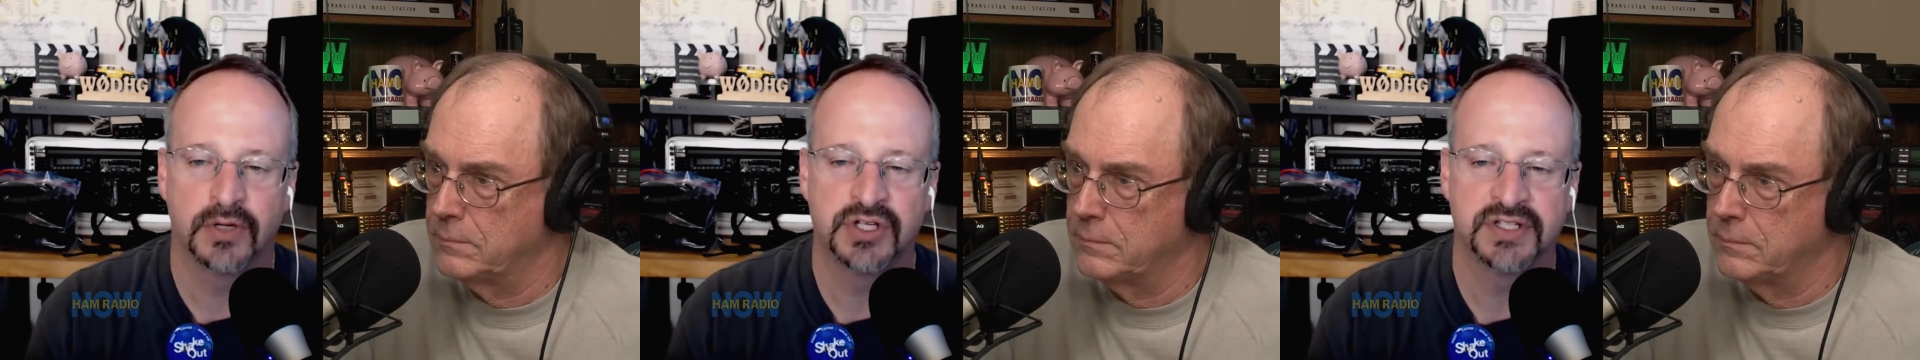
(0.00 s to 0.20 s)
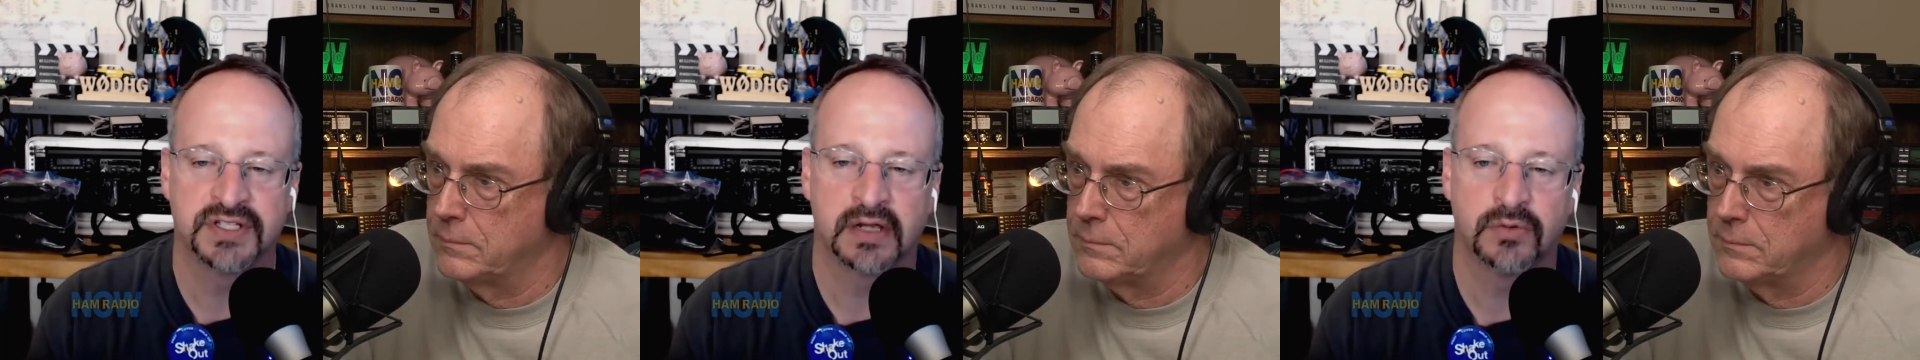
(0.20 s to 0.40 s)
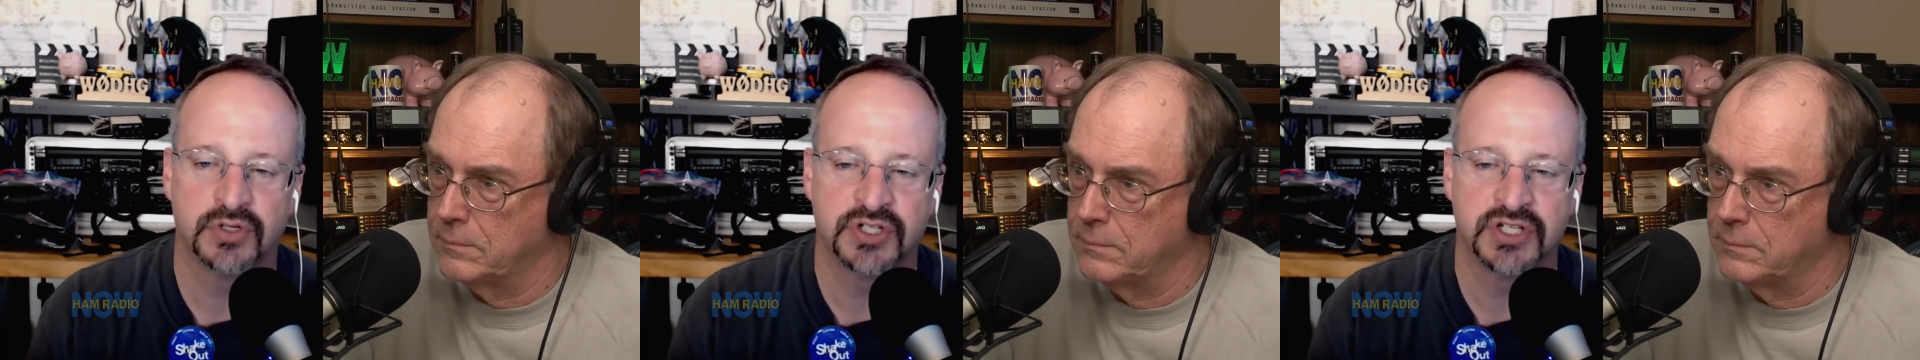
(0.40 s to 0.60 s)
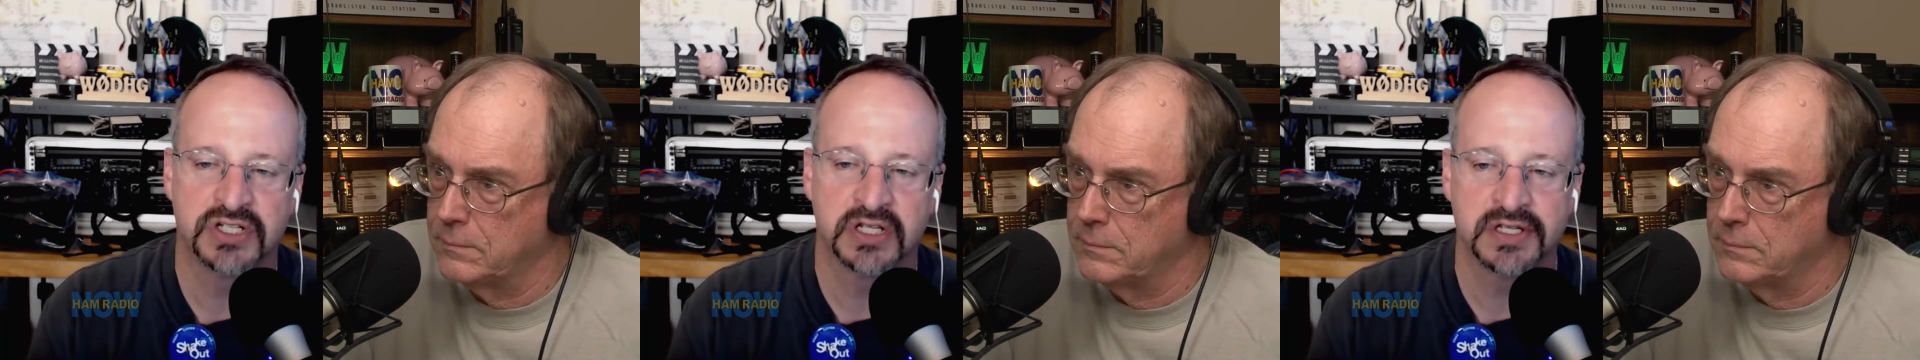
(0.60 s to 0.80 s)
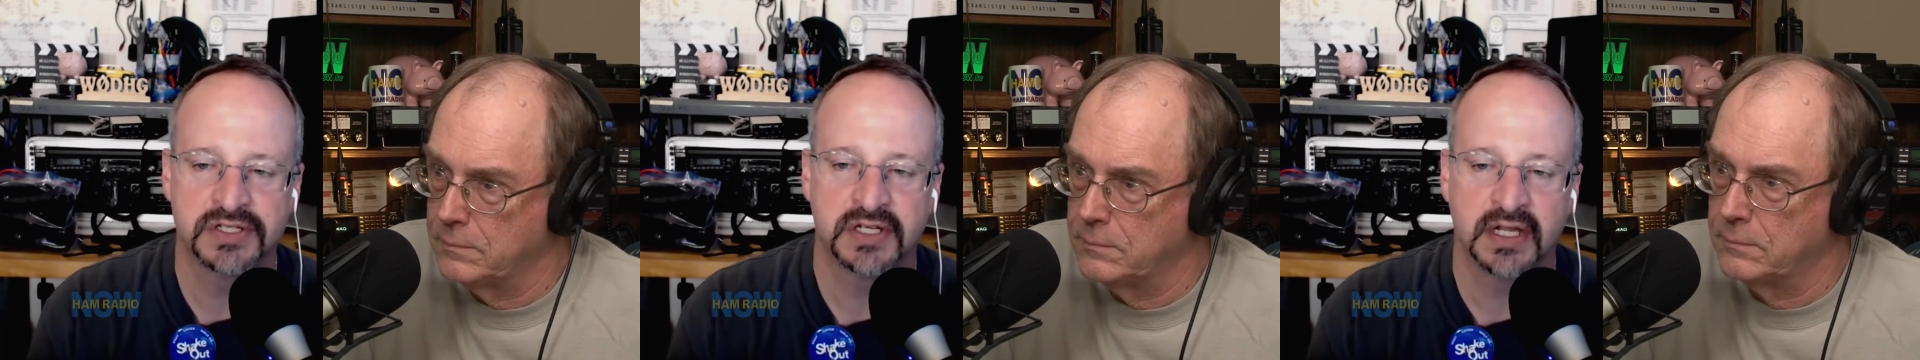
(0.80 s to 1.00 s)
Speaker 1: as I was just
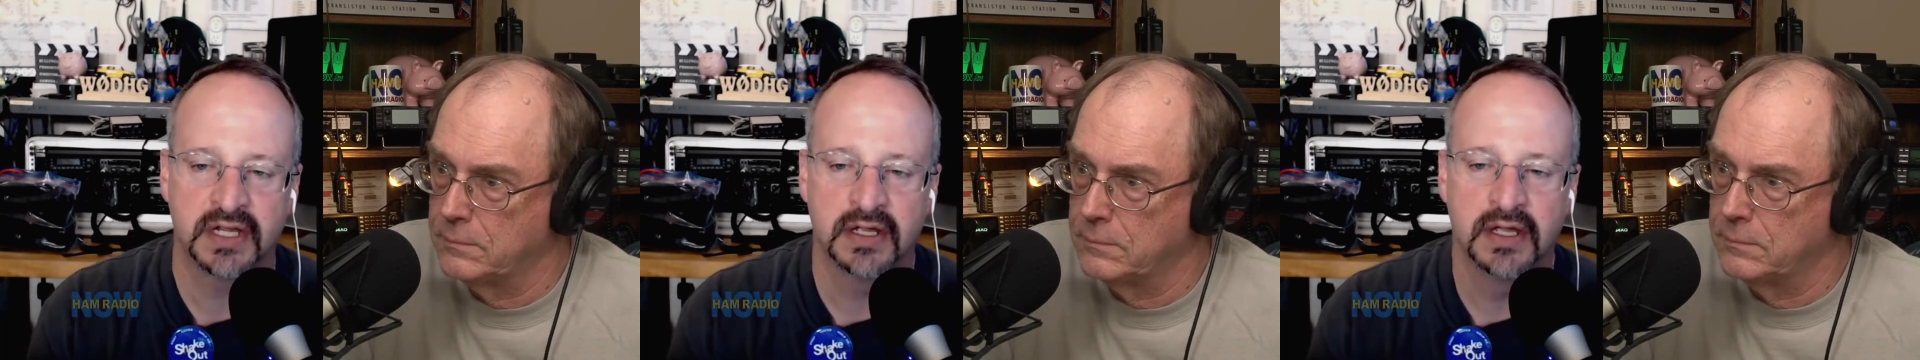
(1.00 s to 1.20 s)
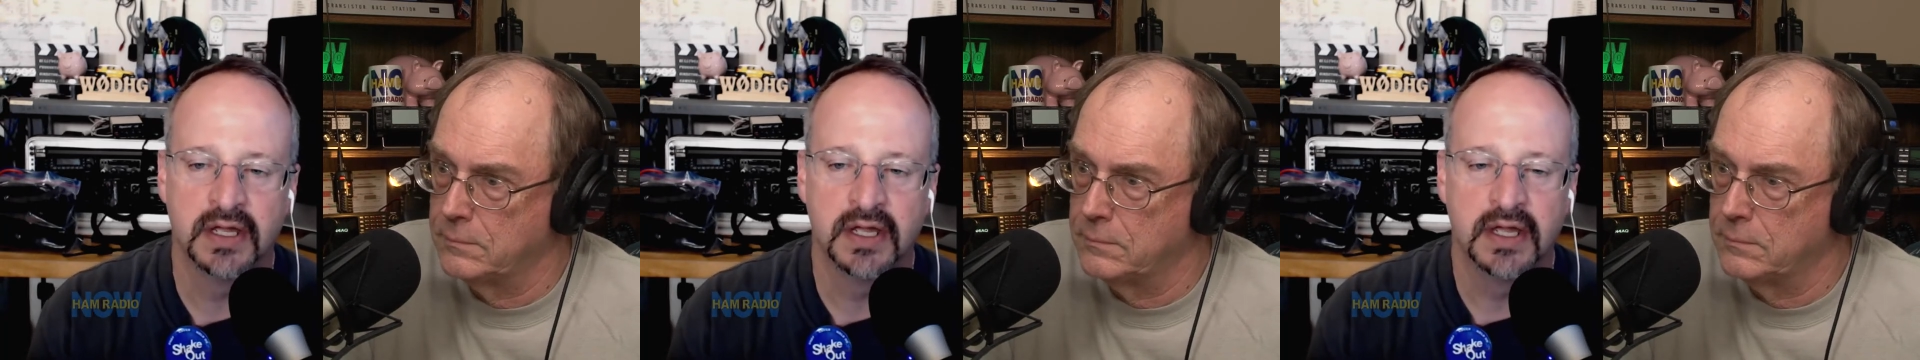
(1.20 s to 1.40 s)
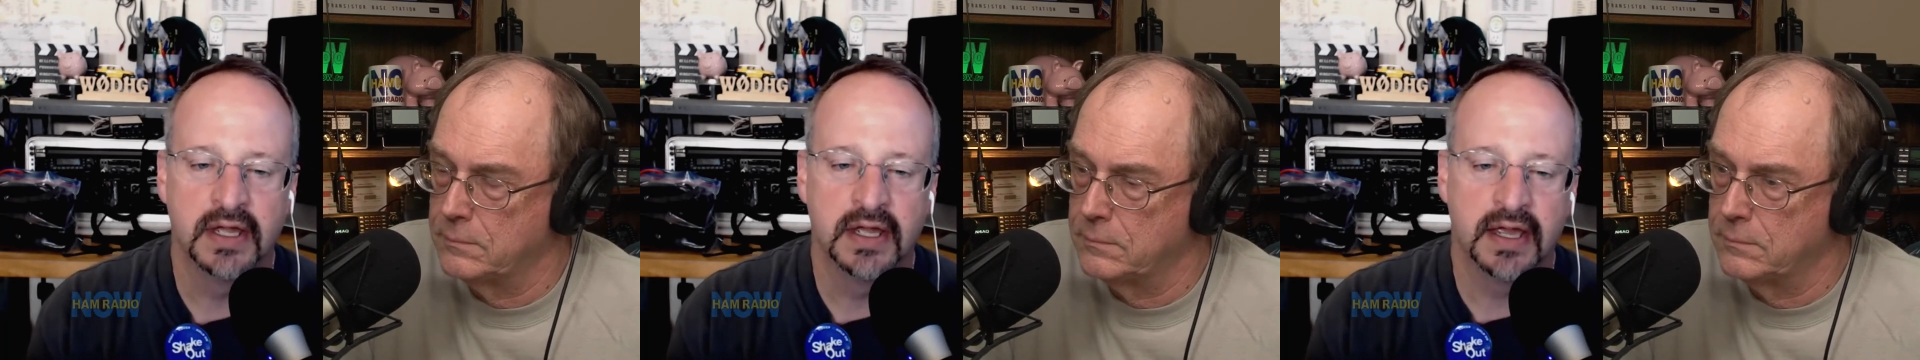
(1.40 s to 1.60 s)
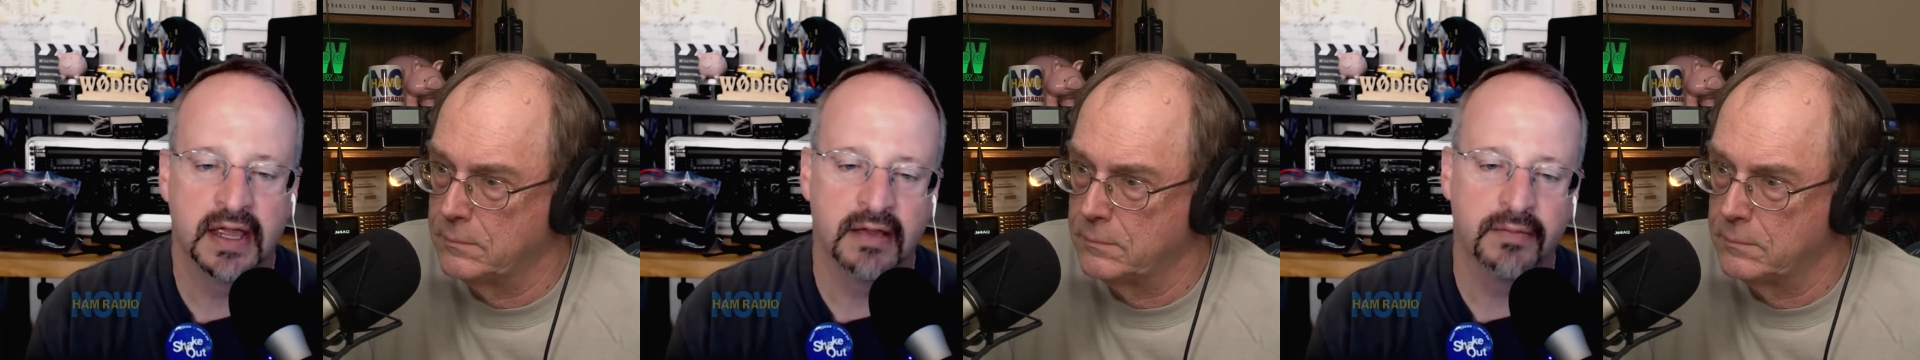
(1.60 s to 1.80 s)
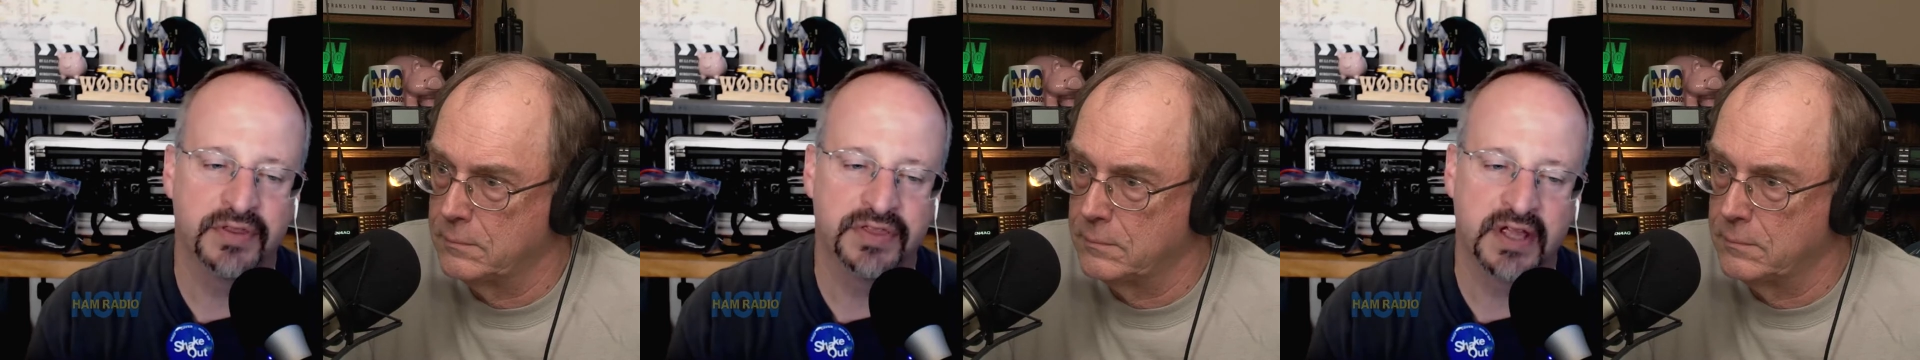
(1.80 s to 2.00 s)
listening,
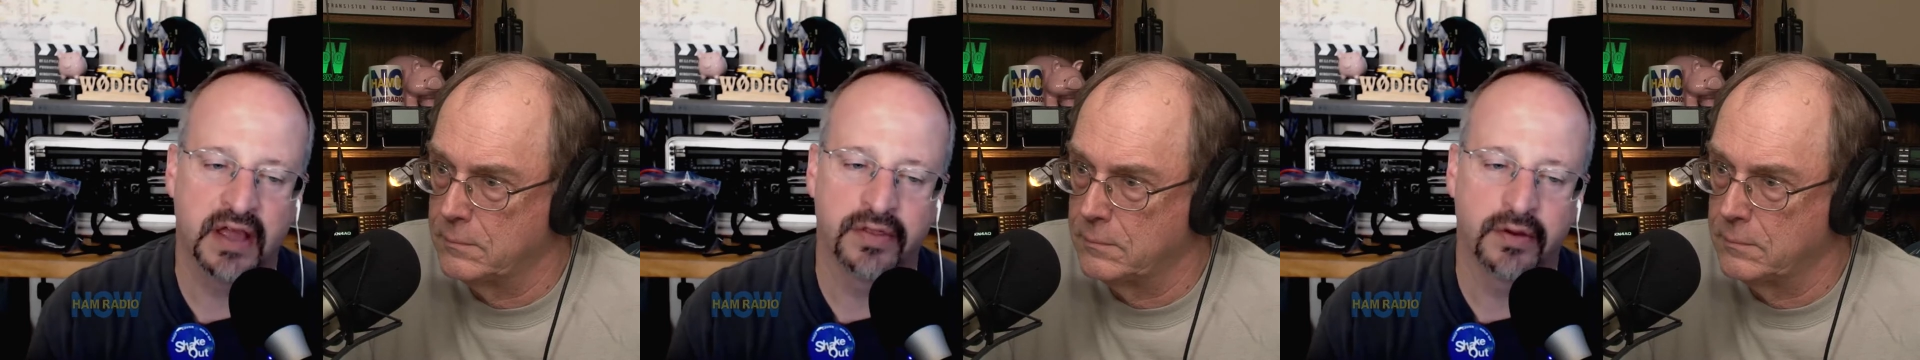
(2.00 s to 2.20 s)
and but the other